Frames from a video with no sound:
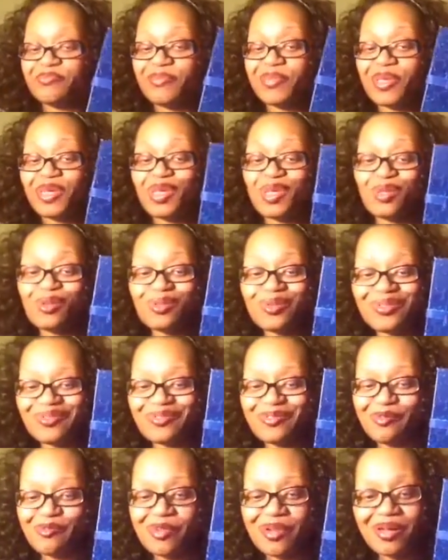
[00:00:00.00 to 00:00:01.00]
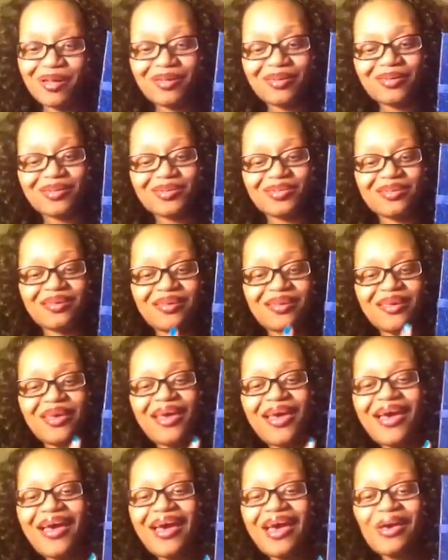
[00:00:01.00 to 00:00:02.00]
Beautiful box.
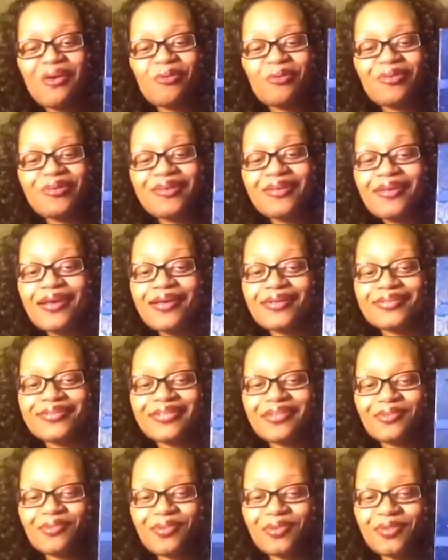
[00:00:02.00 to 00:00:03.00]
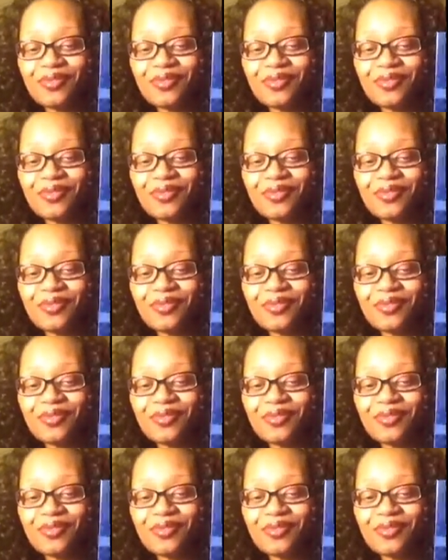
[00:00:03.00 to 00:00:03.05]
I will not get rid of